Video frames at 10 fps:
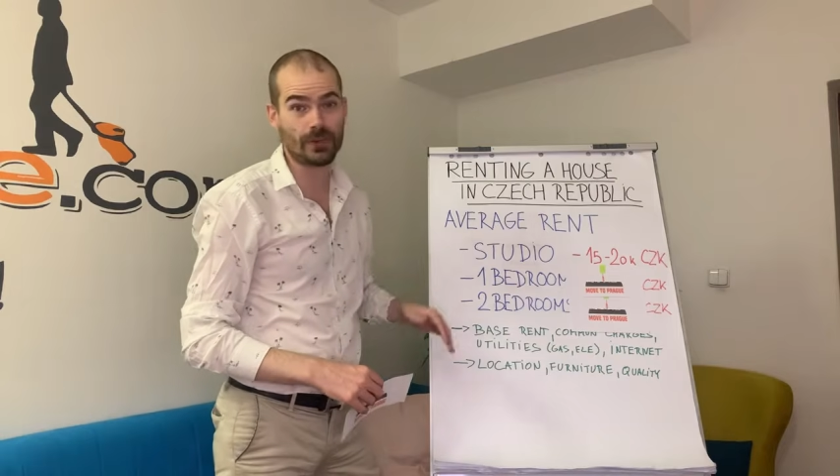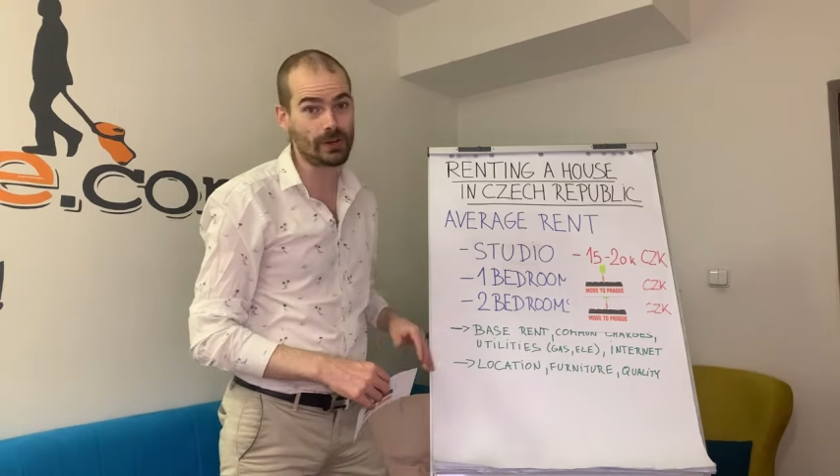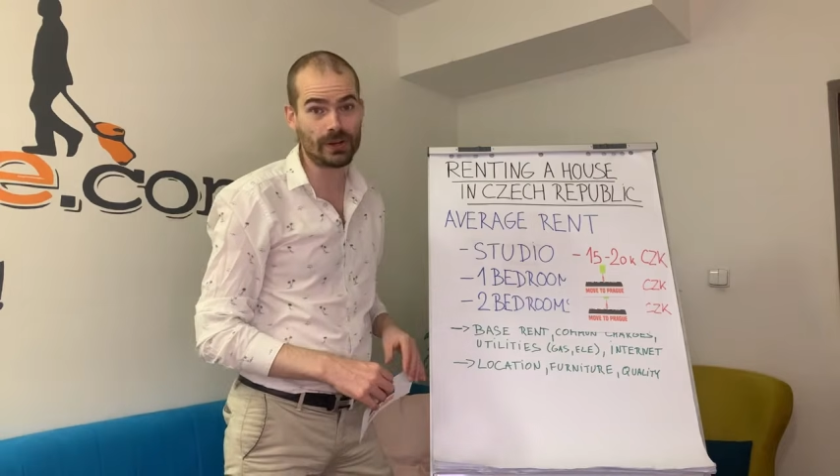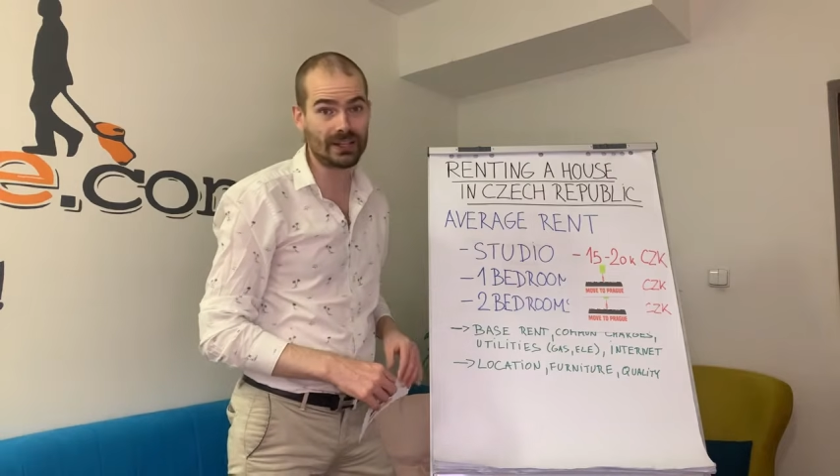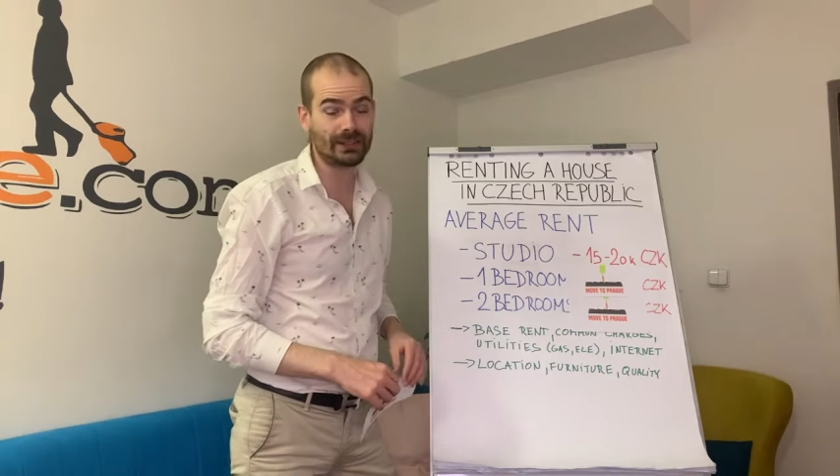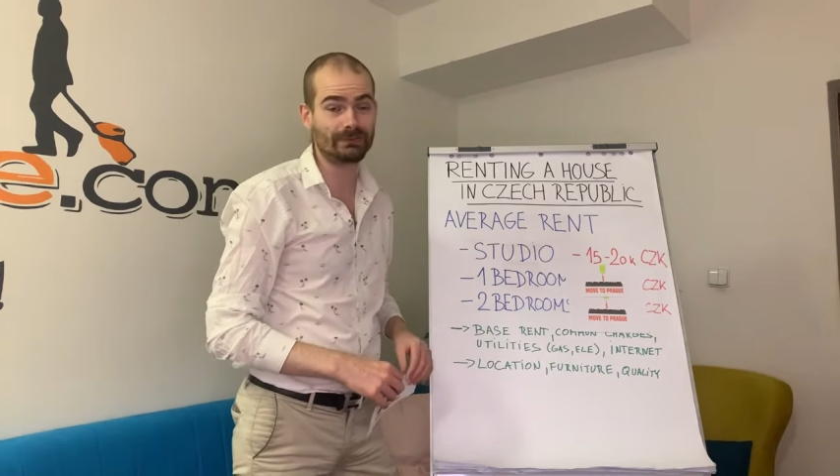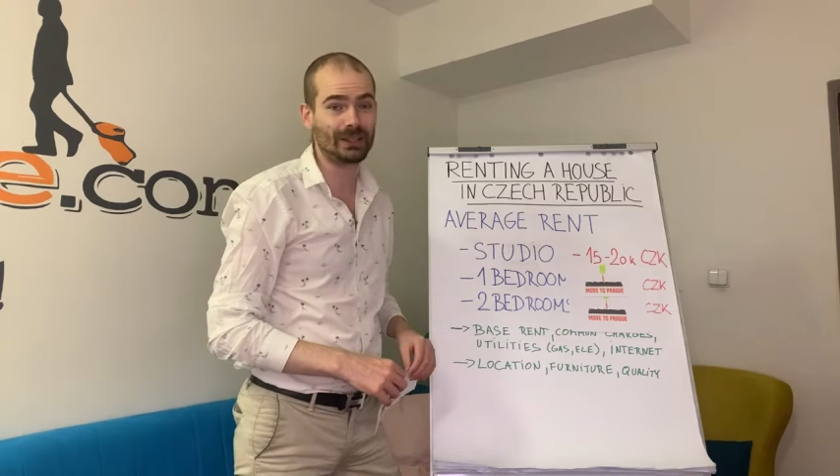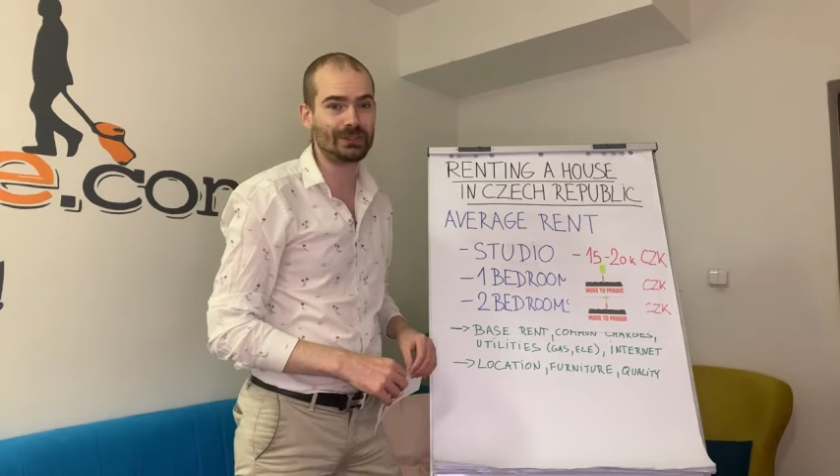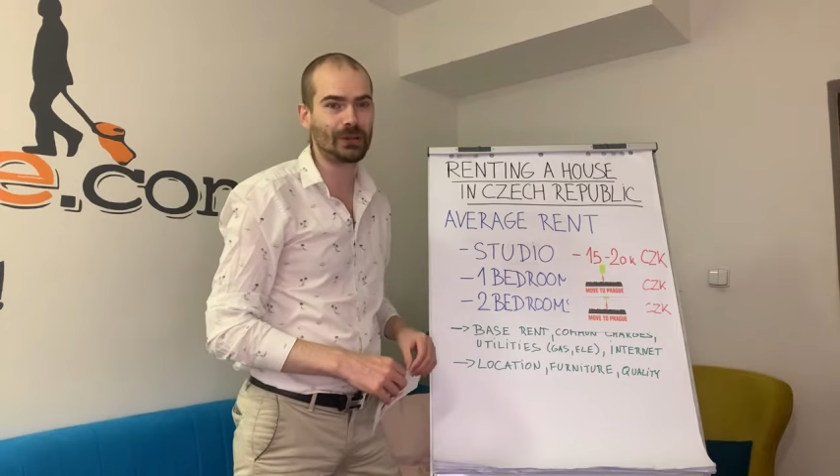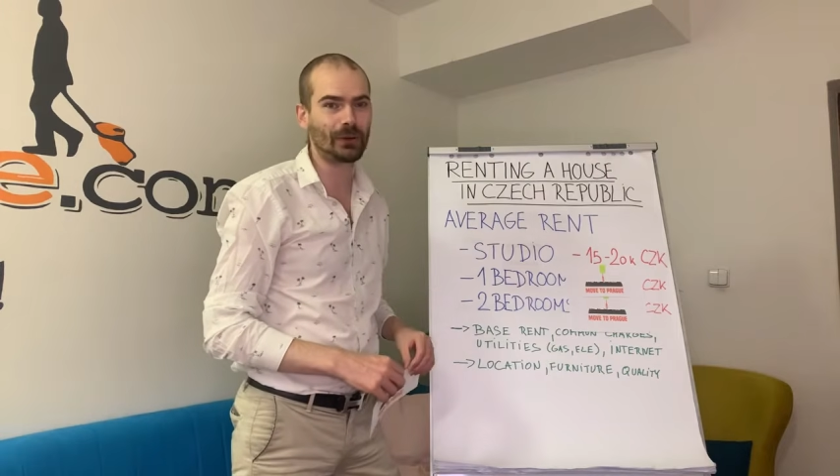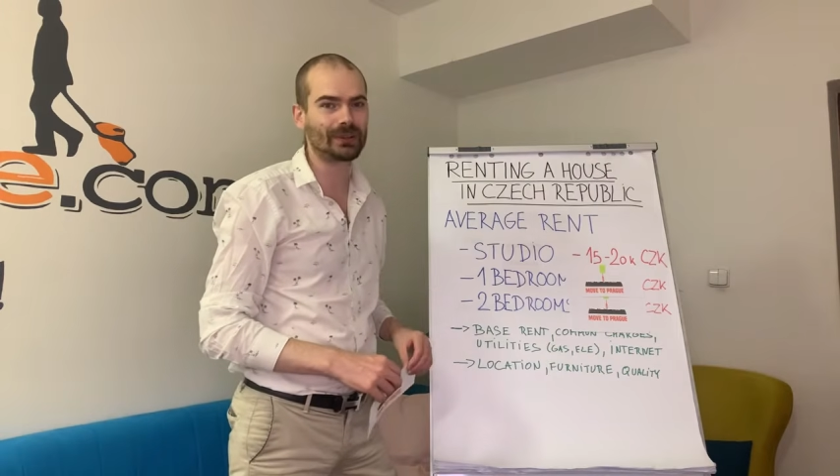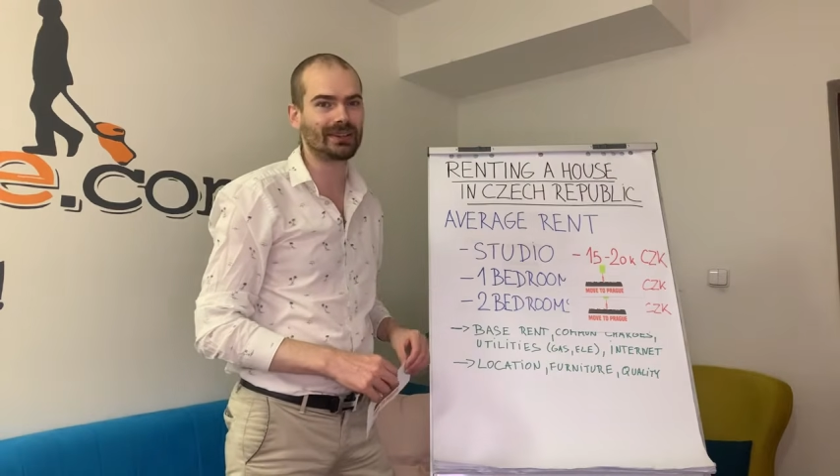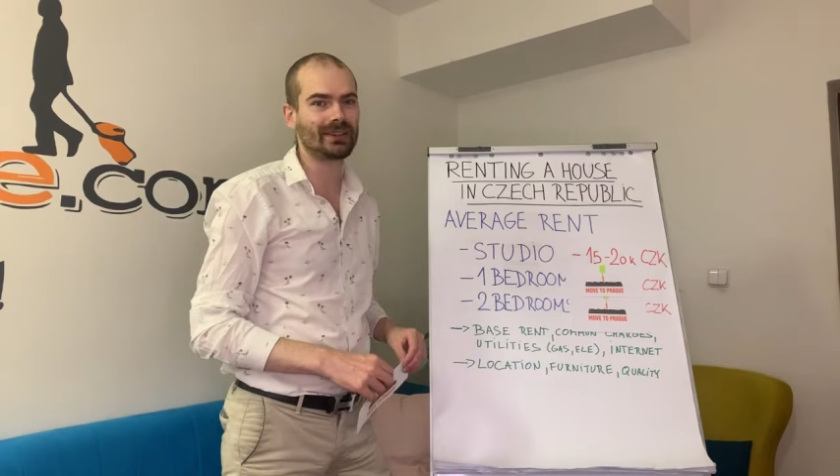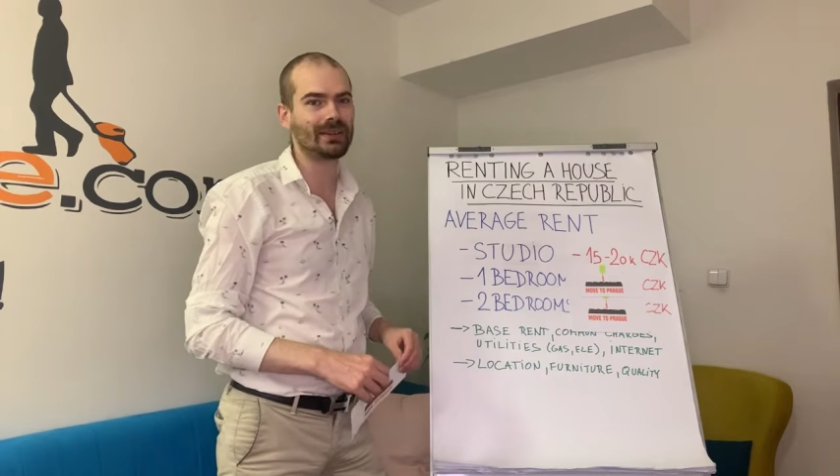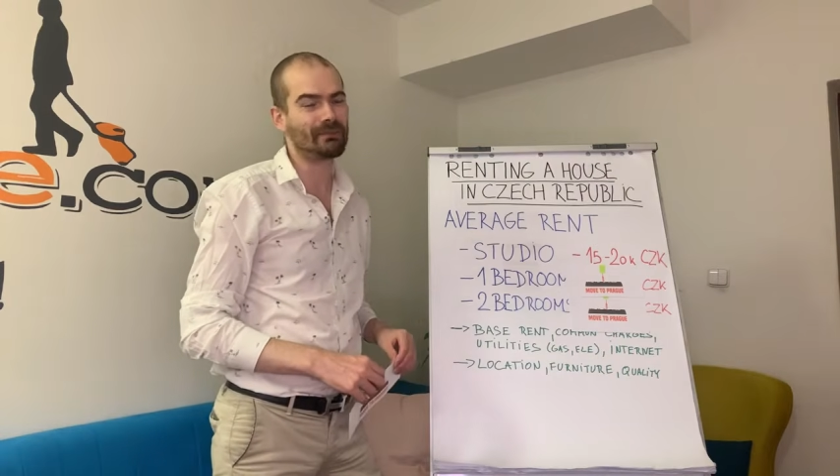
30 in total,